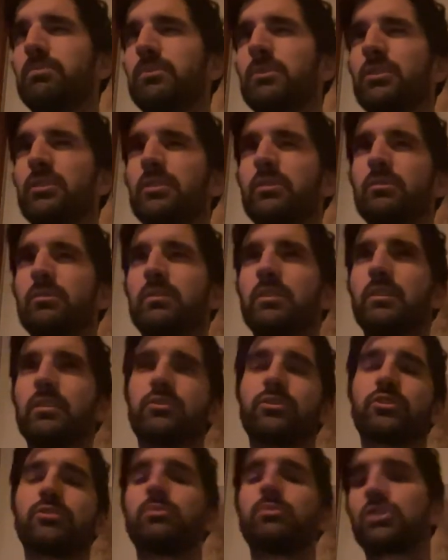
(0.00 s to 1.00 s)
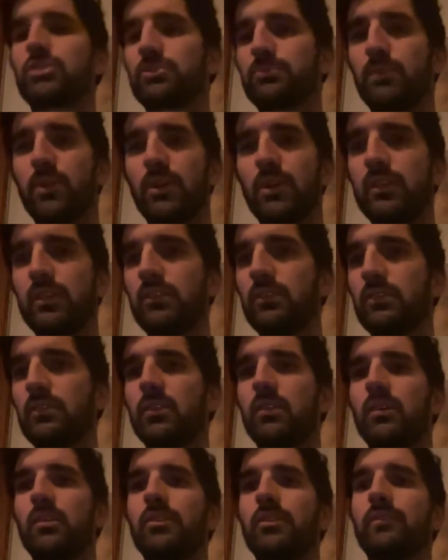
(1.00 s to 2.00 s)
a little too much money
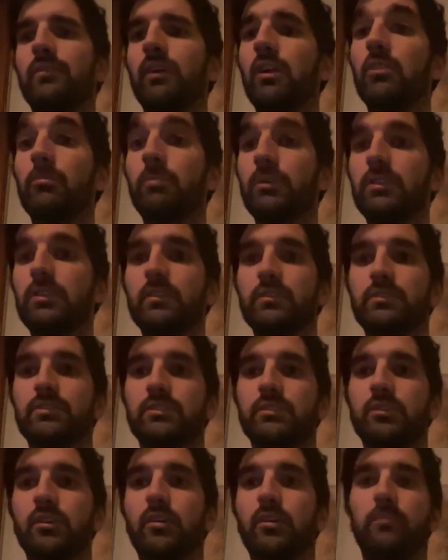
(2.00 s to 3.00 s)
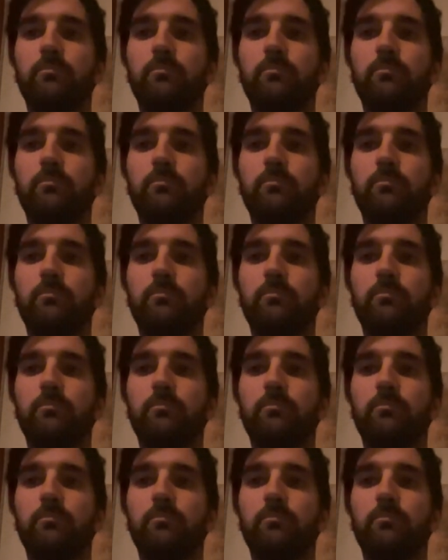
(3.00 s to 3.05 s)
developing this,